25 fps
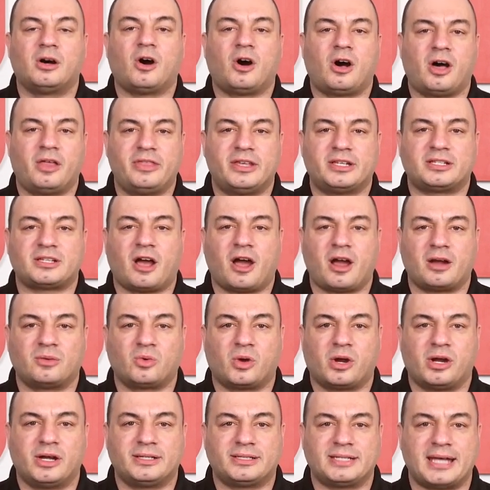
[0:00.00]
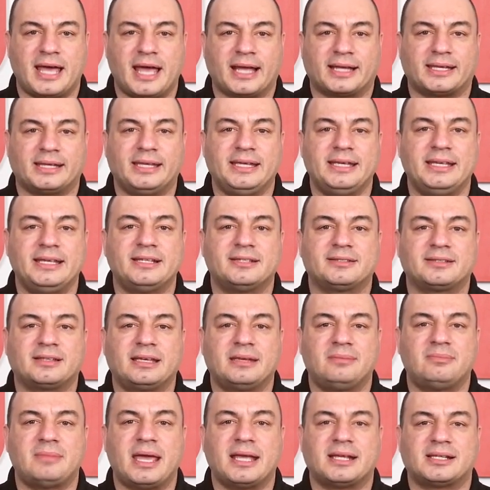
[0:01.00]
All this hardware and tech
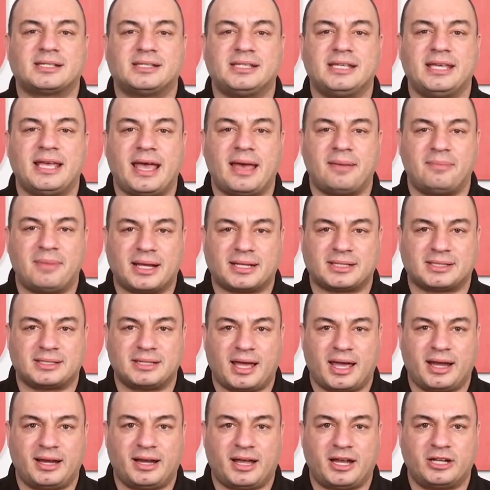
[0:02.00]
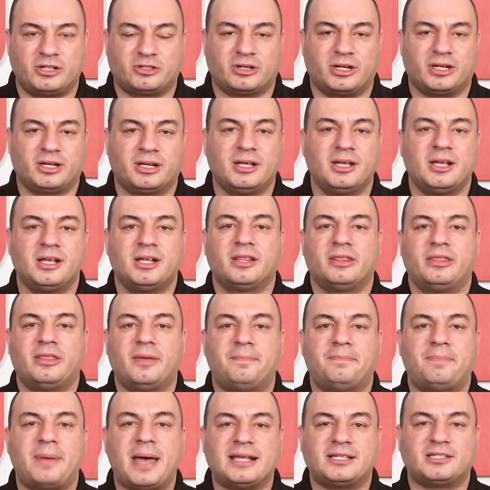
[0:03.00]
easily makes the MX900
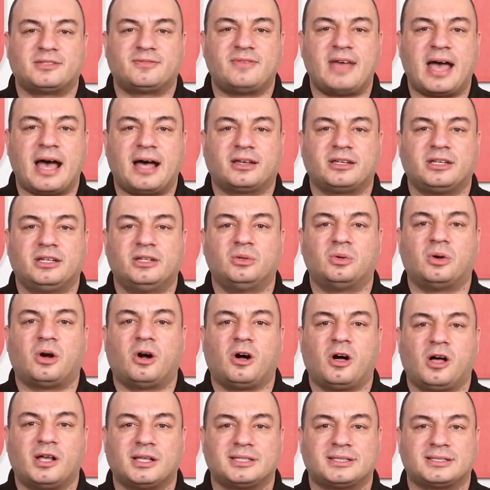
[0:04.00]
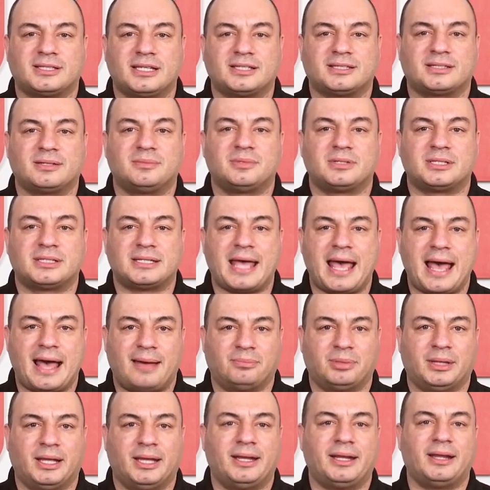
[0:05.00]
the best value all systems
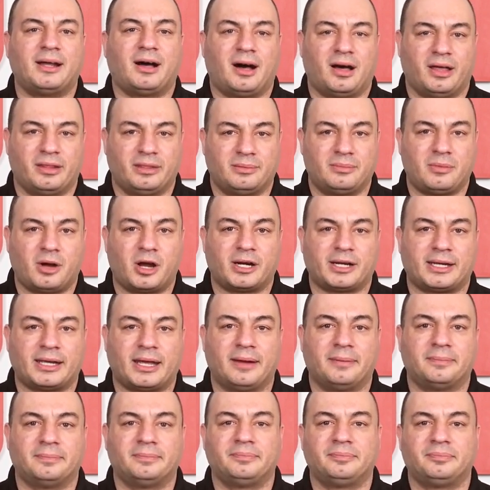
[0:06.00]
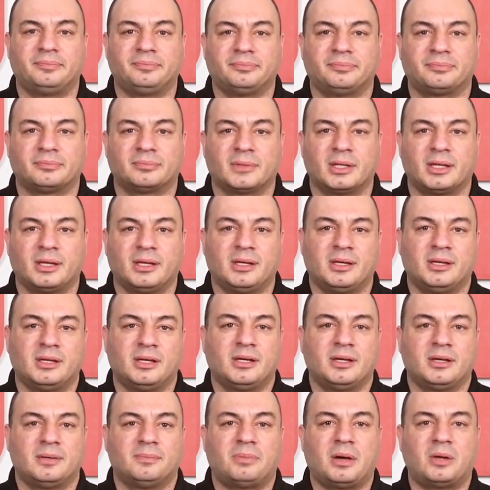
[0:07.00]
tablet on the market.
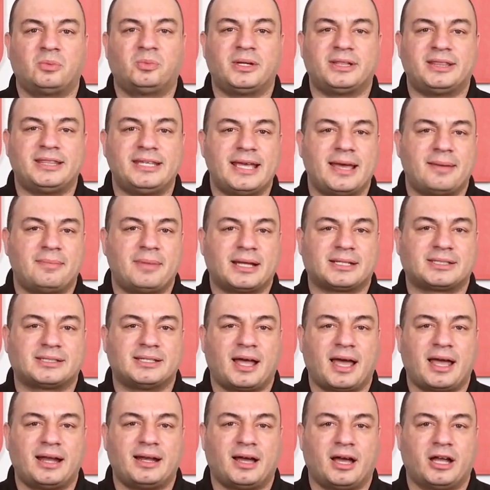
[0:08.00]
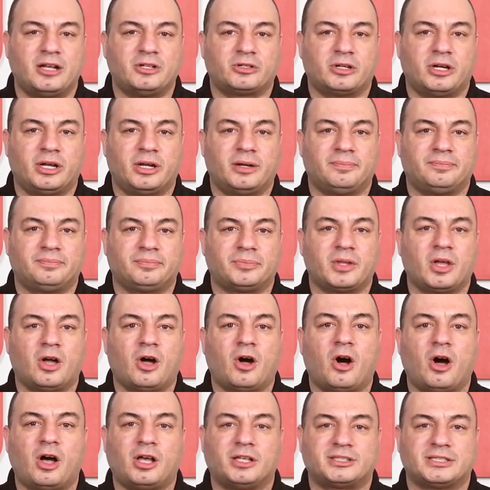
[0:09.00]
But with the MX900,
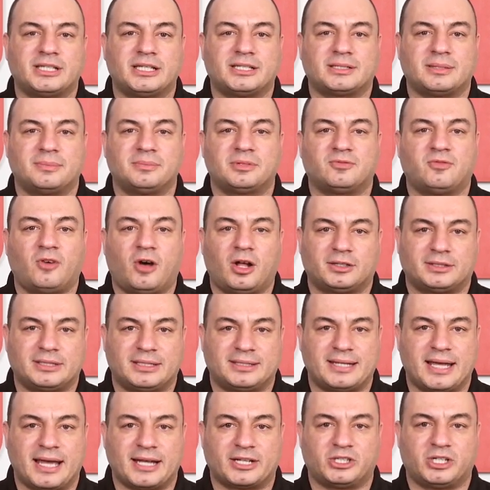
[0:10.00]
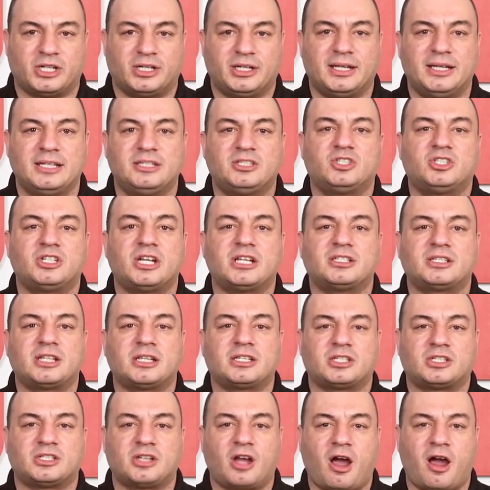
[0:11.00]
all systems fault detection is just
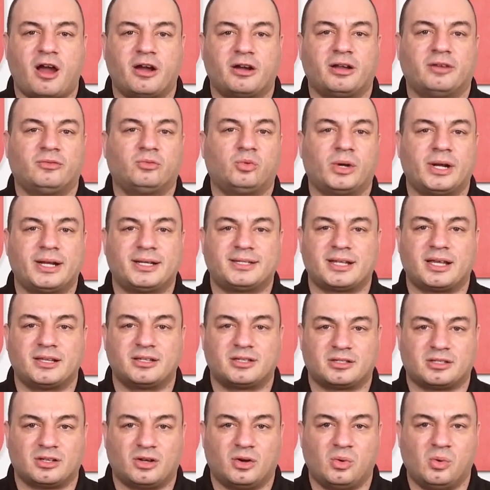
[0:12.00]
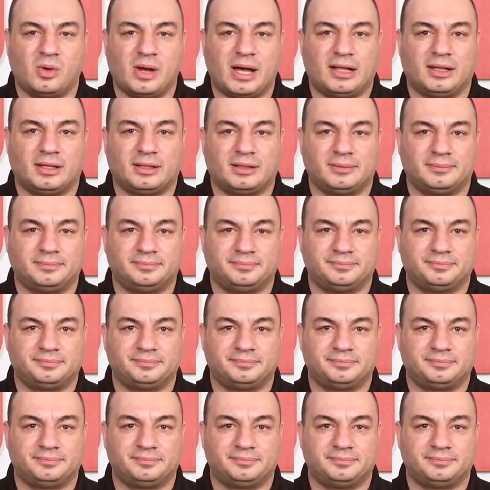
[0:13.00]
the start of what it does so well.